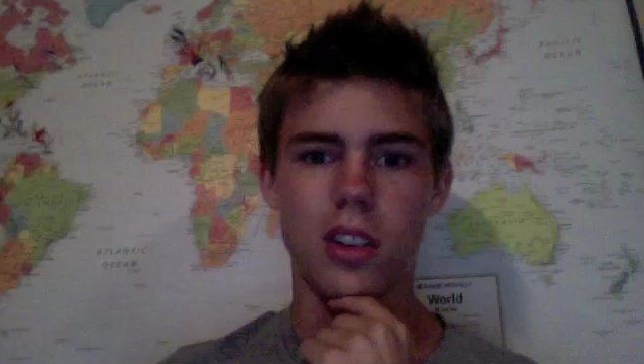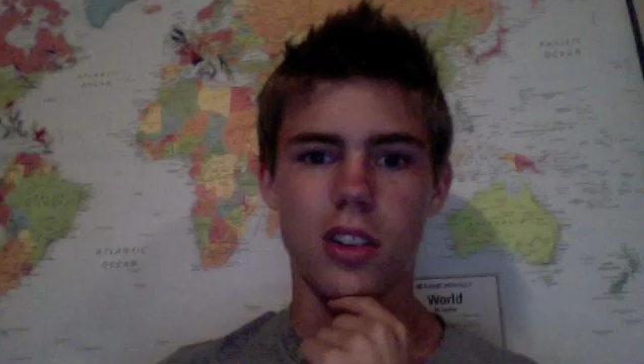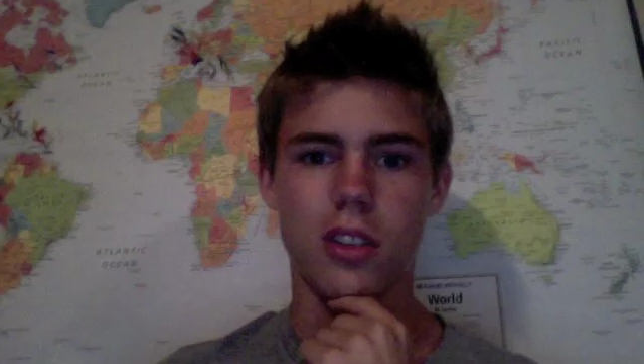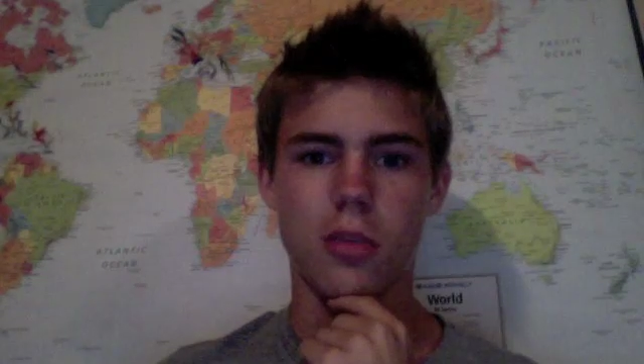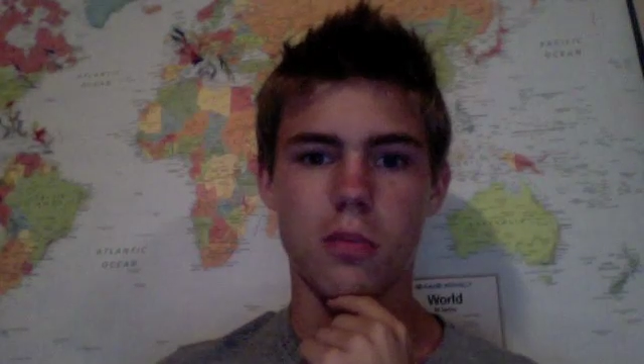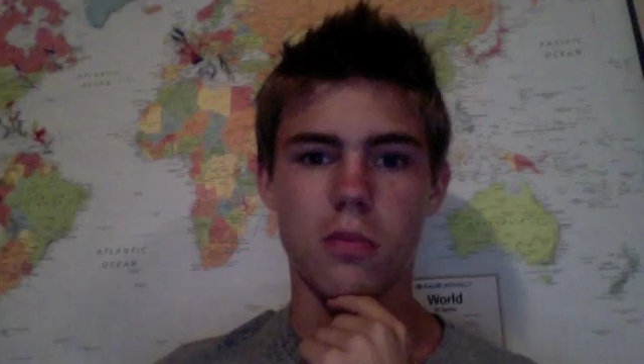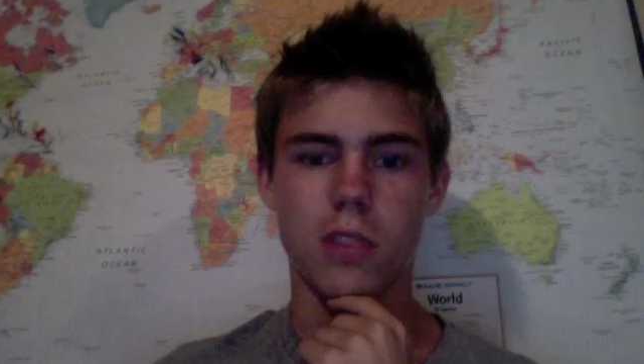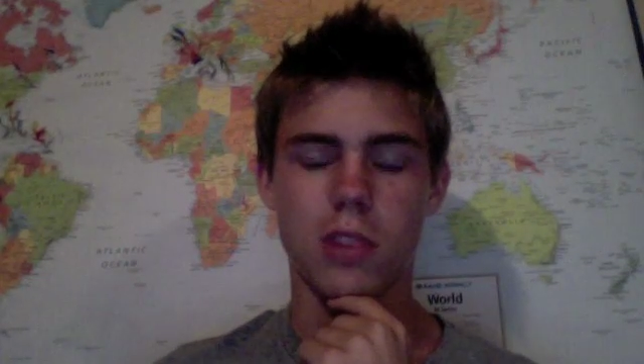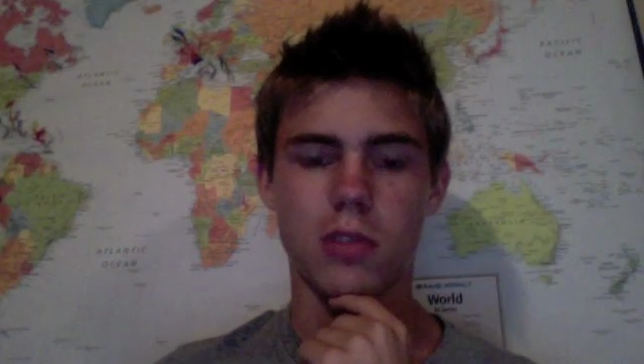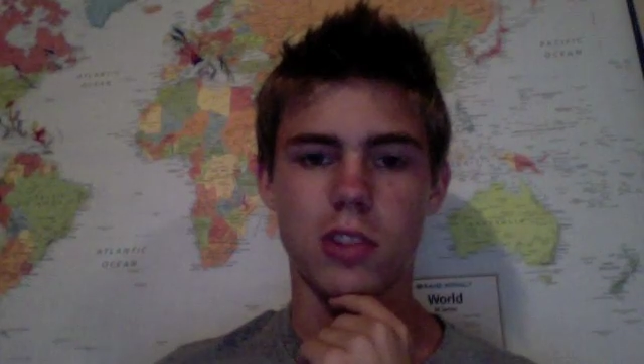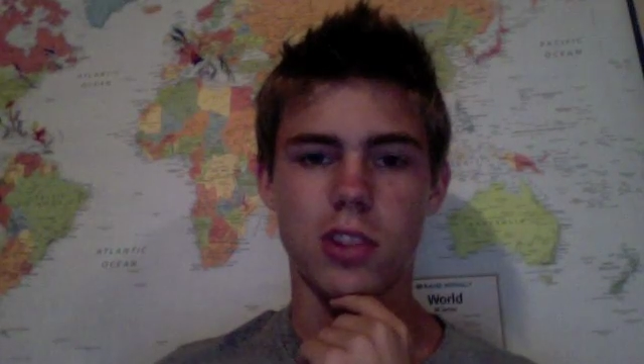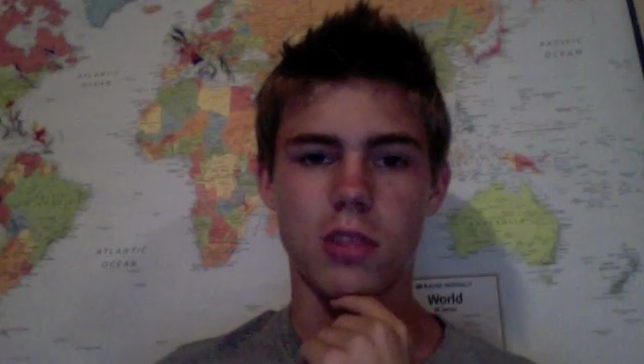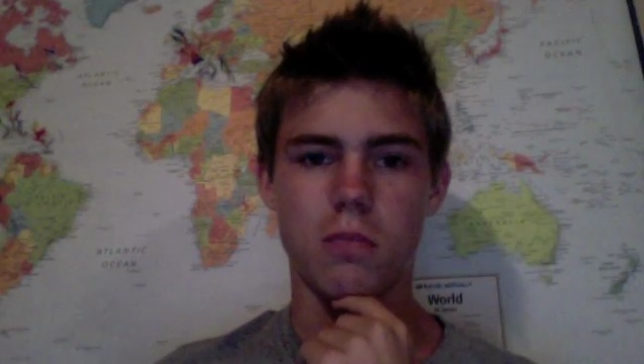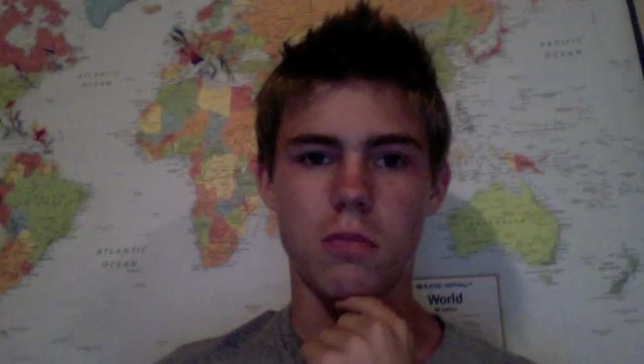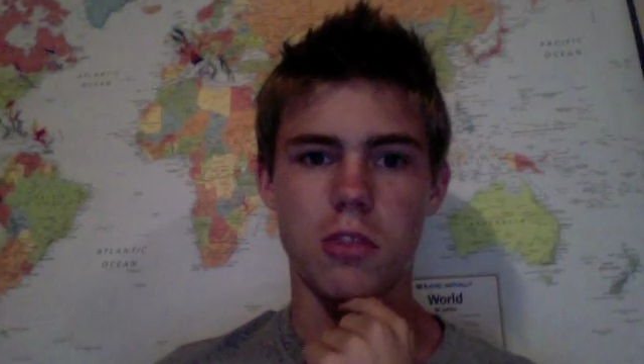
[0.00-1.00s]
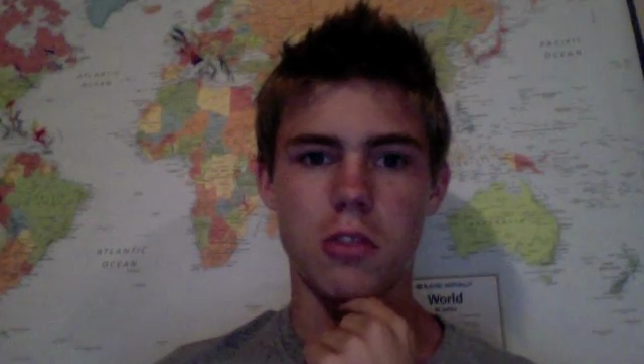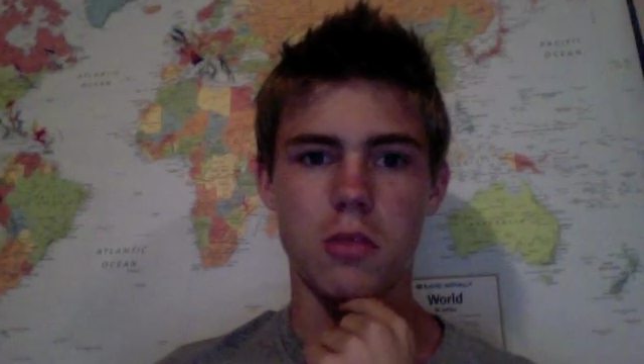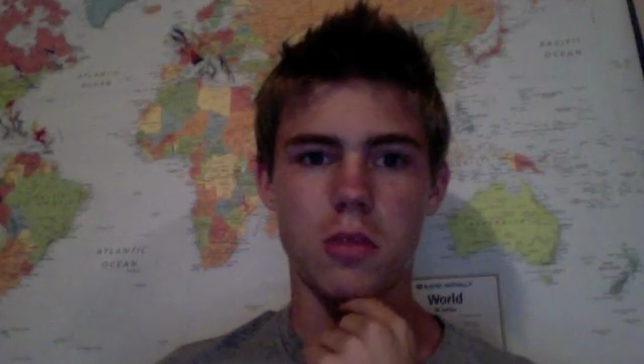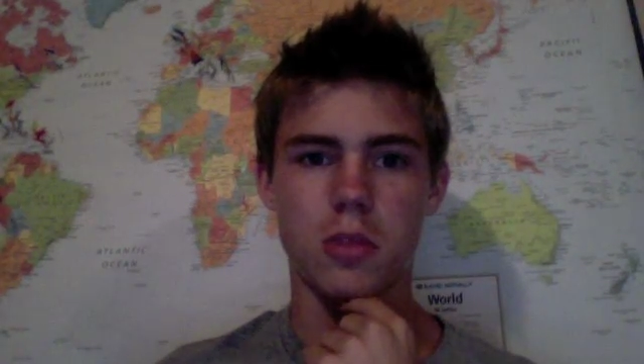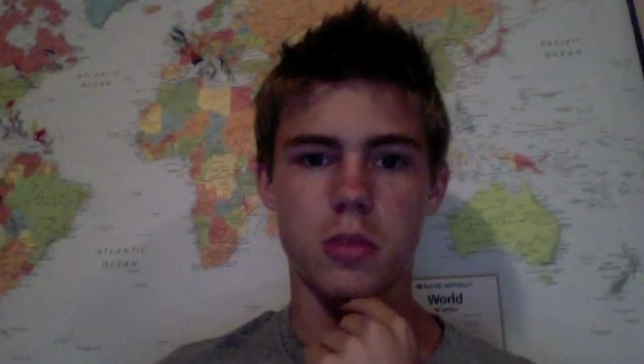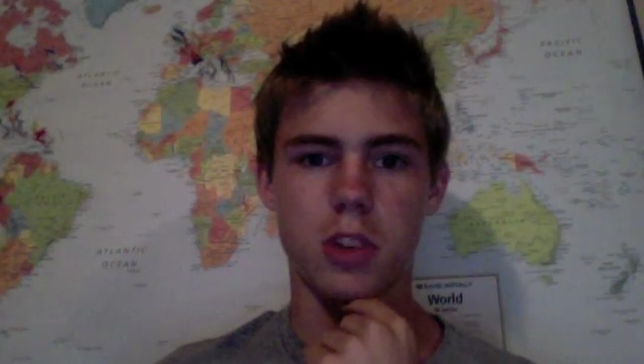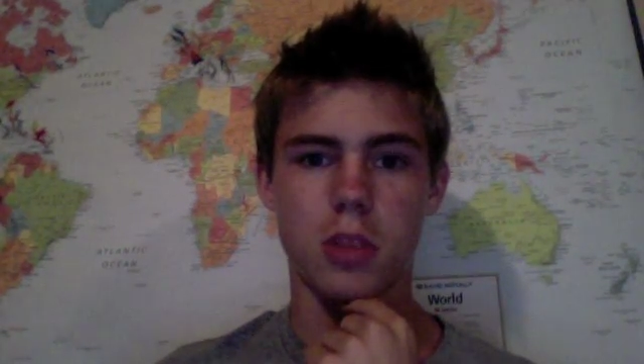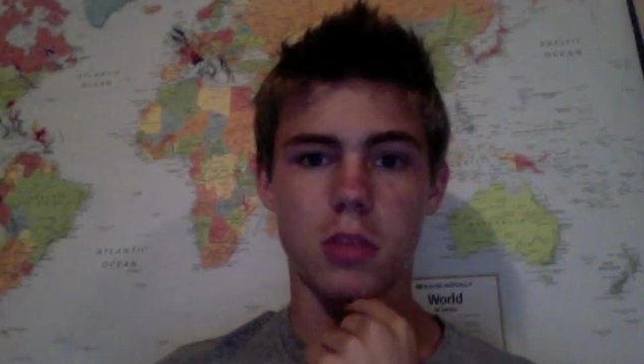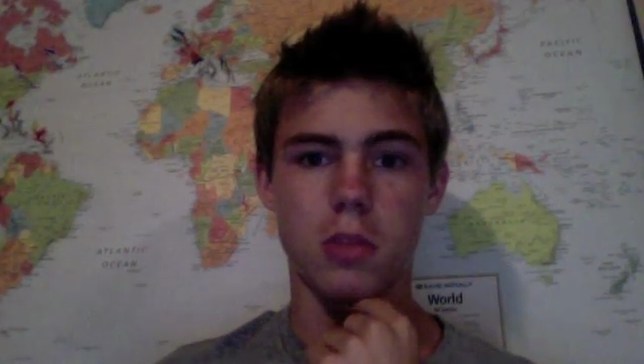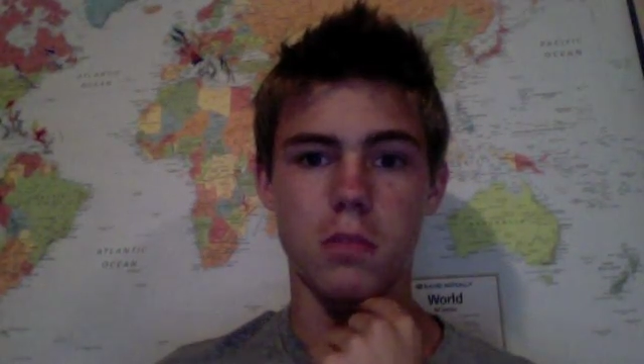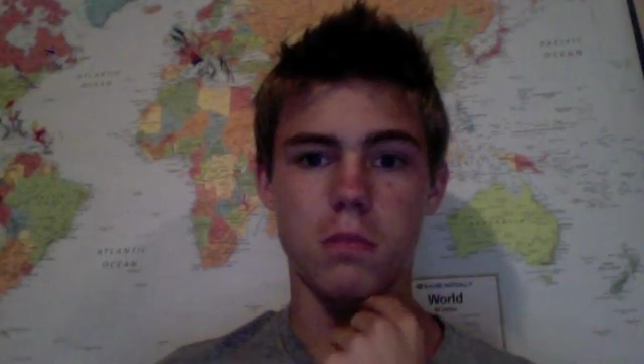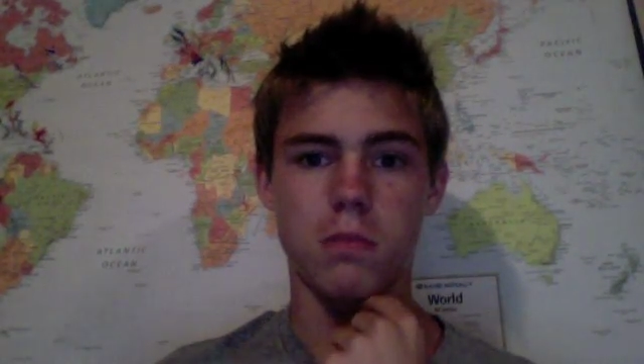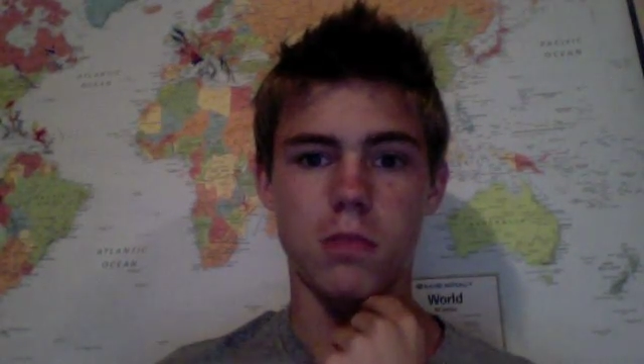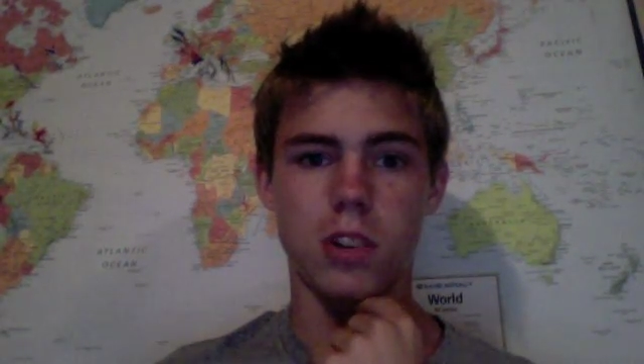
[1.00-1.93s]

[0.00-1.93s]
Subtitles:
I would say Rome was probably